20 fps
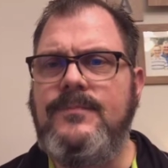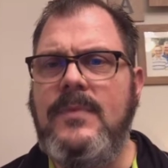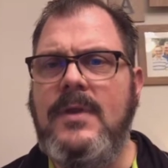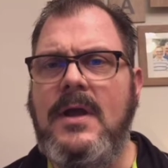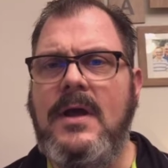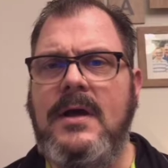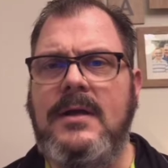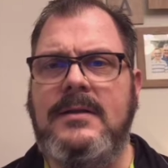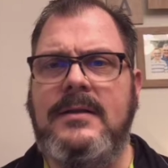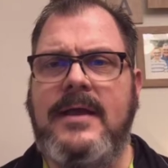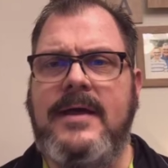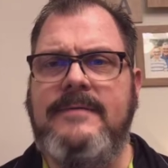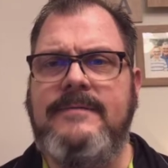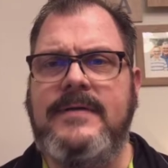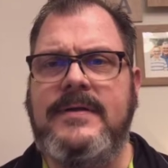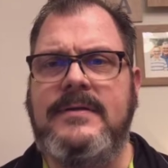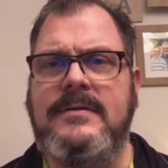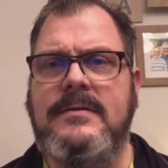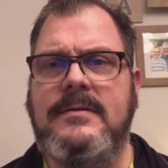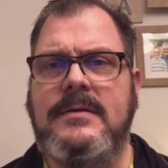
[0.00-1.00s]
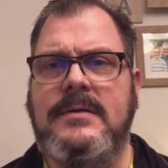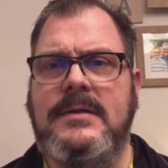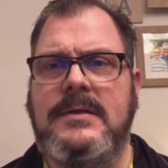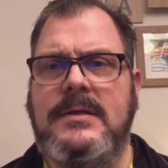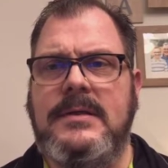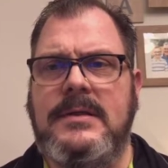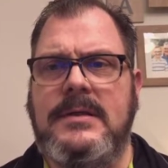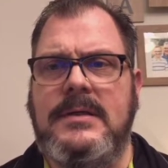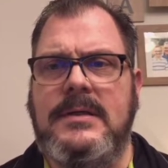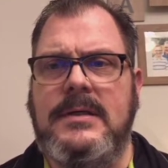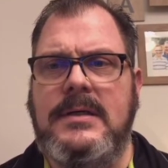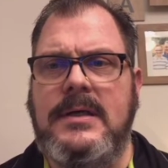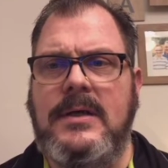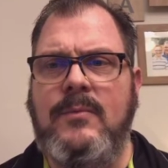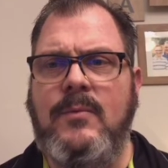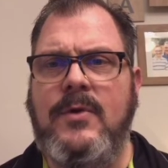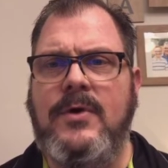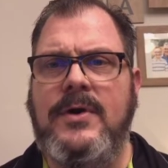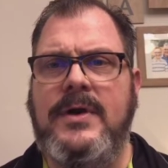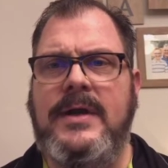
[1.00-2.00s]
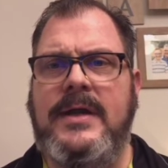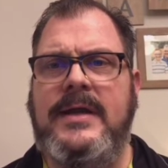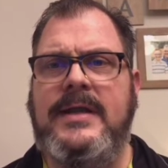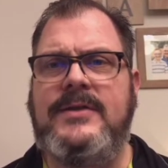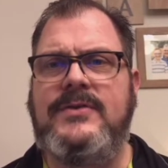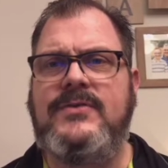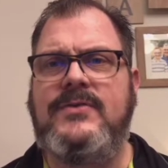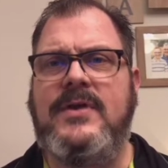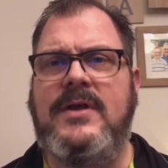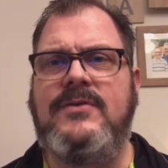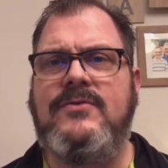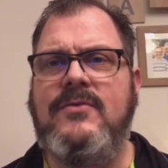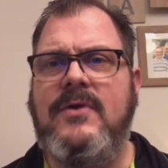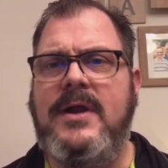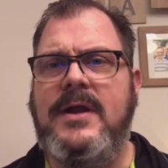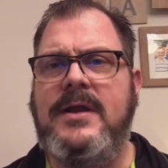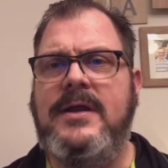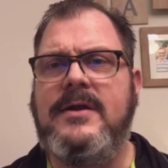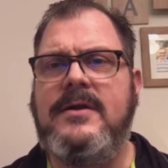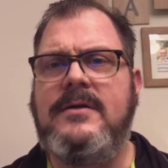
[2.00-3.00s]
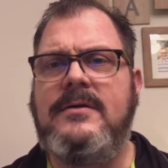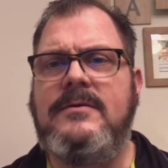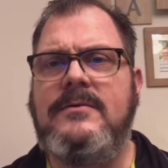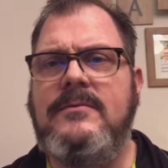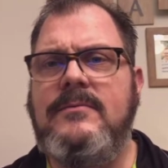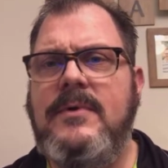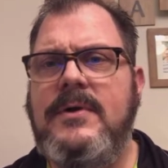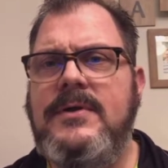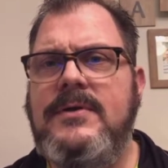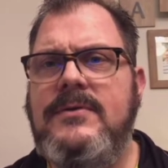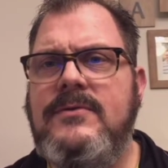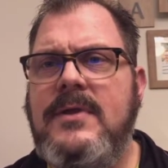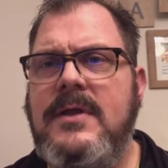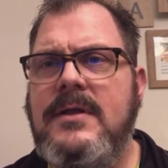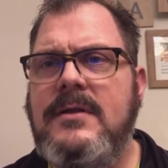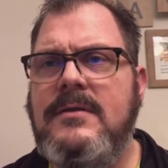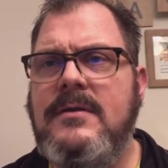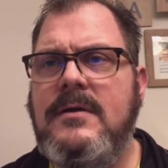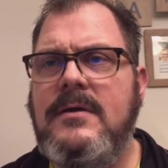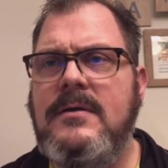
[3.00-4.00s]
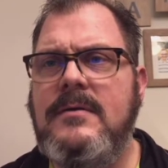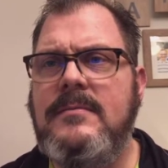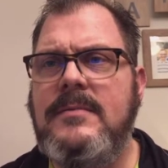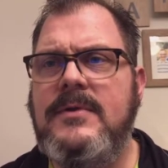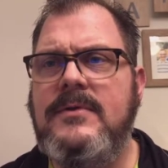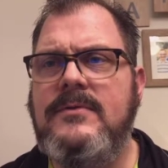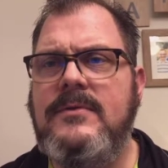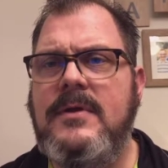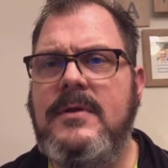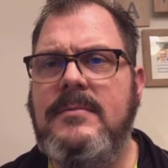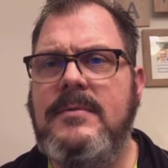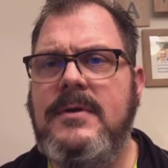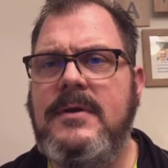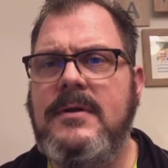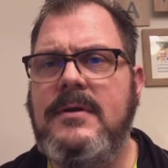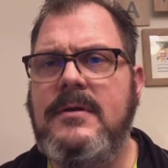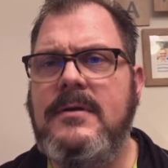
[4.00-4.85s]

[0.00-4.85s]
11, where it says right here, why is that messed up here?